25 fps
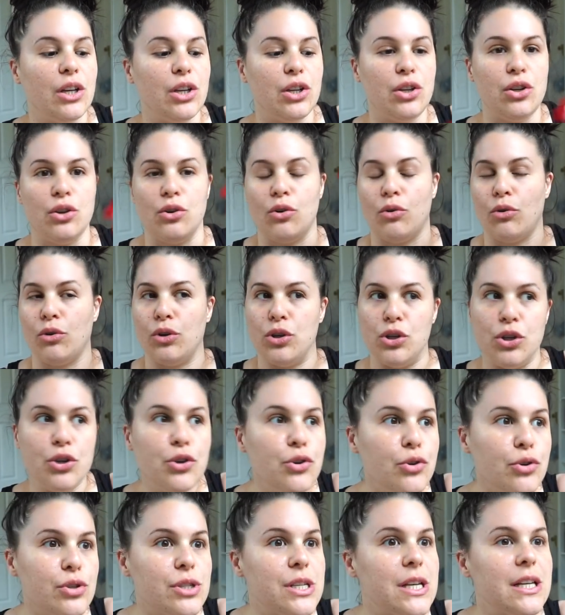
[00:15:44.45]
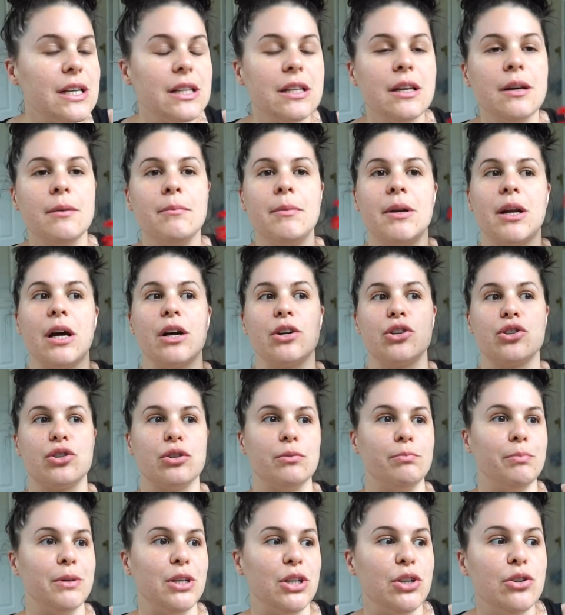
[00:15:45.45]
using them, and I
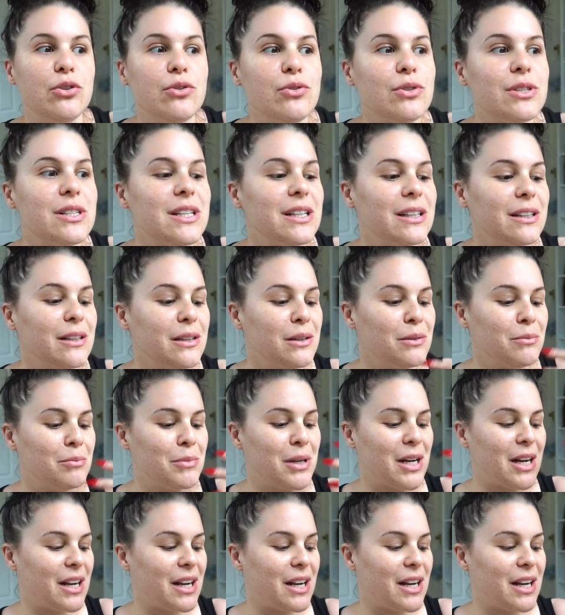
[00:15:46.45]
should be using them,